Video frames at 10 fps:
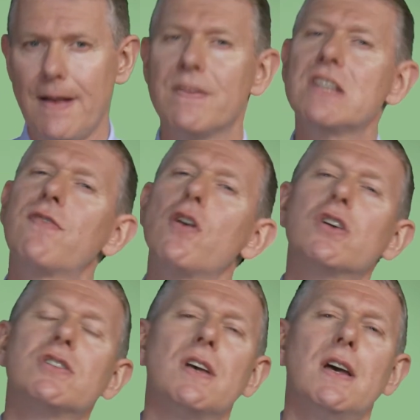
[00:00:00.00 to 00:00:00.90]
This
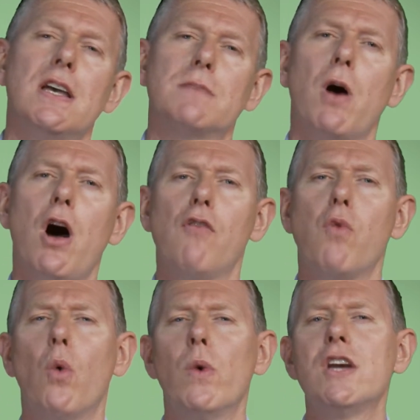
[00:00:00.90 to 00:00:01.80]
focus is part of
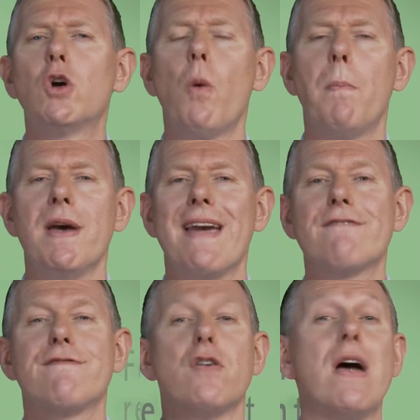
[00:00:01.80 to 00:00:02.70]
what we call being
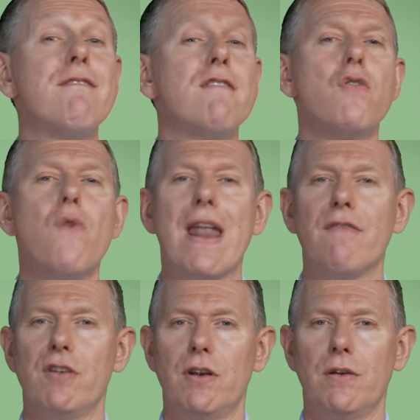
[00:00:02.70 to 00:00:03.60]
forever
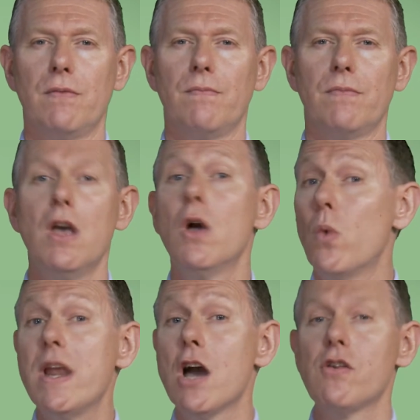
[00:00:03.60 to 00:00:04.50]
relevant.
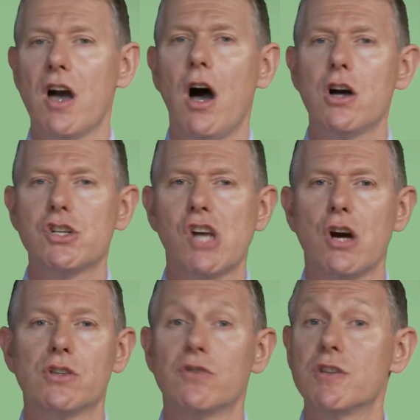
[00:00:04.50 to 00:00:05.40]
We know that our
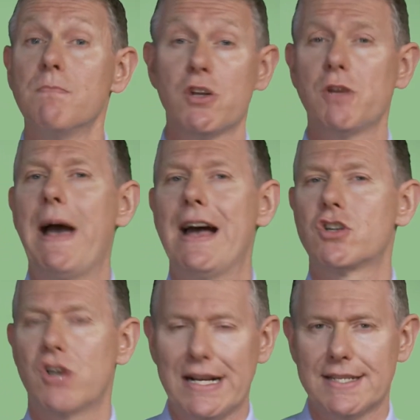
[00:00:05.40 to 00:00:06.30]
shows are as much about
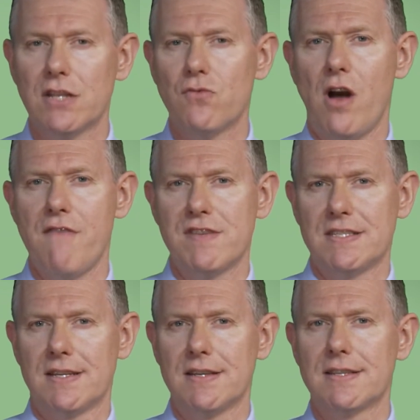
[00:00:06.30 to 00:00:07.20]
attracting the right
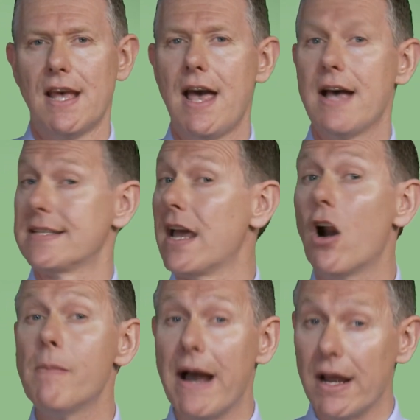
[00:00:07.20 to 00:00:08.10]
visitors as they are
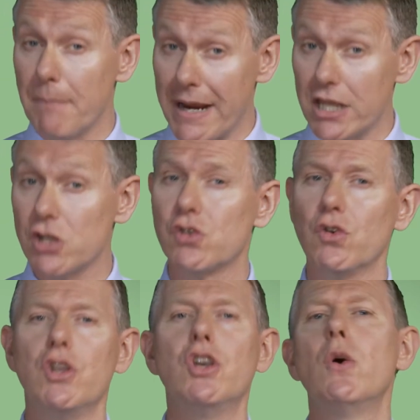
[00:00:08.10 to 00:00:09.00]
about making sure
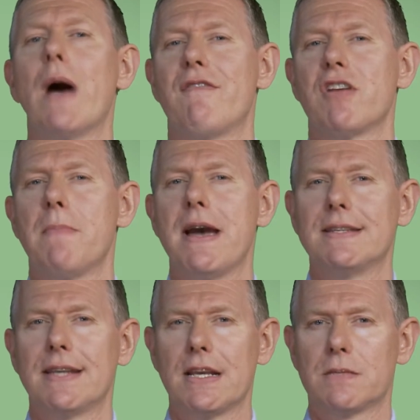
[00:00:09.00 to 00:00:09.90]
you have an
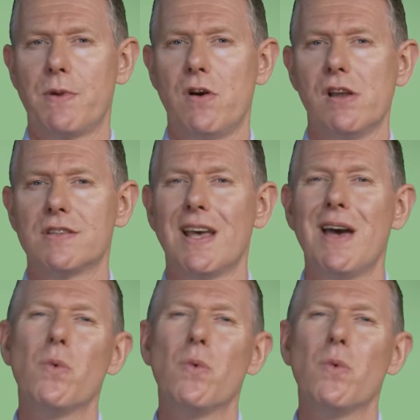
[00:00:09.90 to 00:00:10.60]
amazing experience.